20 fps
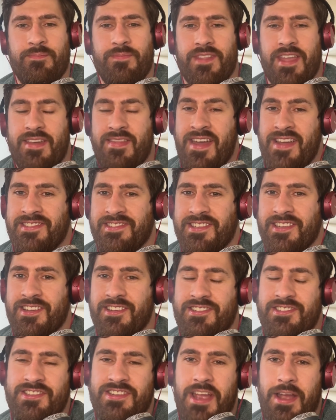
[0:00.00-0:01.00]
Yeah, that's a
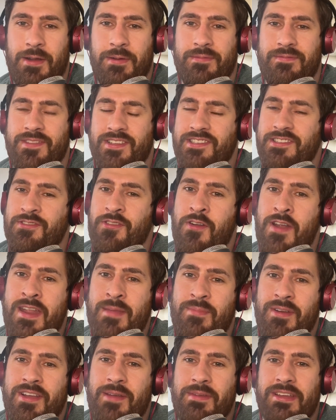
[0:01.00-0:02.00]
good shout. This is already
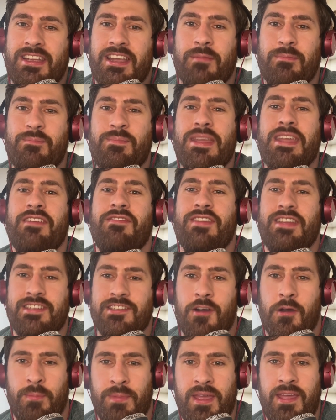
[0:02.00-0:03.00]
becoming a beefy
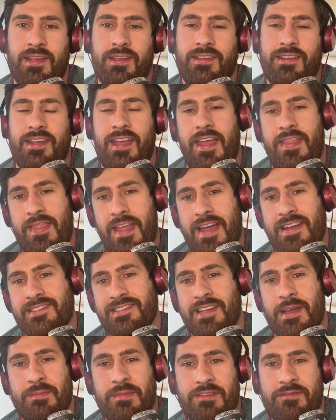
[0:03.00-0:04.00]
topic, and that's
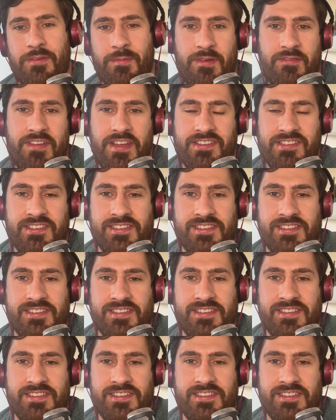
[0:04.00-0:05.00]
coming from a
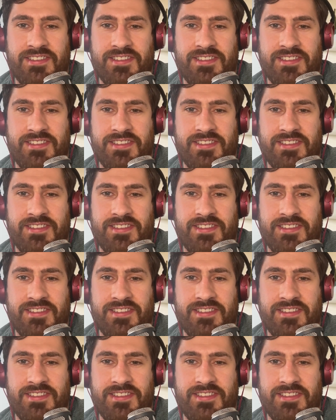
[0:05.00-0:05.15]
vegetarian.